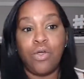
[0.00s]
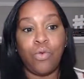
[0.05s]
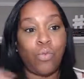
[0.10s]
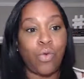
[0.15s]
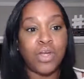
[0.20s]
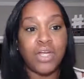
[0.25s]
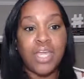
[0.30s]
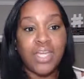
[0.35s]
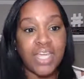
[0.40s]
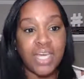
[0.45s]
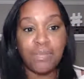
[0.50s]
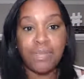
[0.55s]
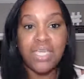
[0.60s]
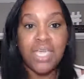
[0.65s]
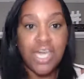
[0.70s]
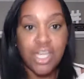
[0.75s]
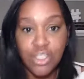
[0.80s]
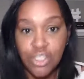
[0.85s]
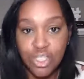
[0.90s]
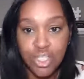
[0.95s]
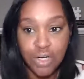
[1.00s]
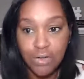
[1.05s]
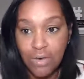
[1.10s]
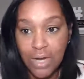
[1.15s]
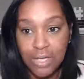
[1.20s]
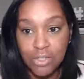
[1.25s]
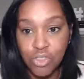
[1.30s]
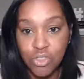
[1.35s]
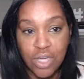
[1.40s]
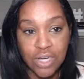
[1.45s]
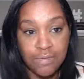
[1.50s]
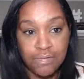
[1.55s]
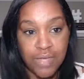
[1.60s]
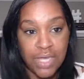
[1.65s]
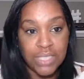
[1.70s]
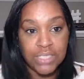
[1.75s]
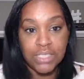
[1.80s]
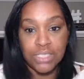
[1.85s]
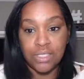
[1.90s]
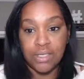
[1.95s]
We're not going to be hunting around trying to
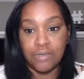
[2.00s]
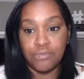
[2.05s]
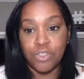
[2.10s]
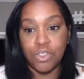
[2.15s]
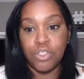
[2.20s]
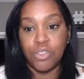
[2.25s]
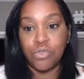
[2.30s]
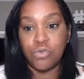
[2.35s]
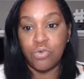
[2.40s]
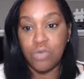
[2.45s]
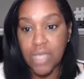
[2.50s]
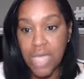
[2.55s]
find stuff. So you